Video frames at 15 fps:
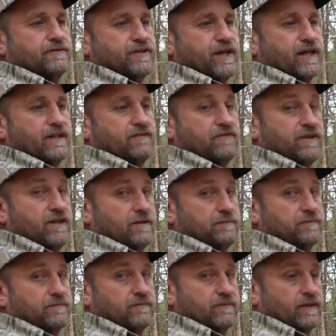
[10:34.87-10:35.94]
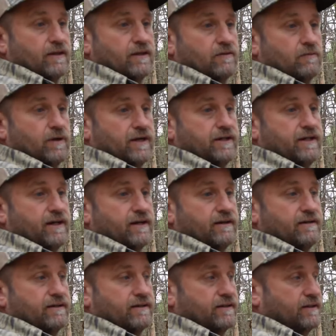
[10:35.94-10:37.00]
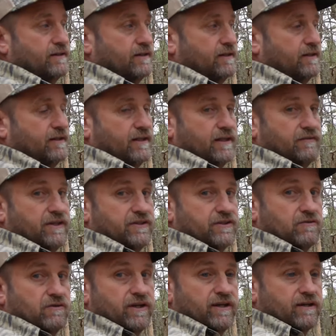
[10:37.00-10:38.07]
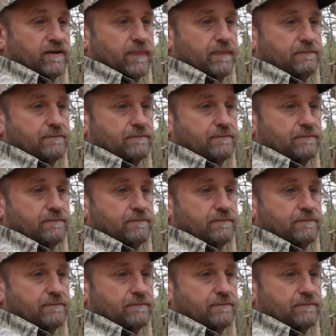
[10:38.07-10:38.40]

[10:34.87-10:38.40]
So I can film right there if he's over here.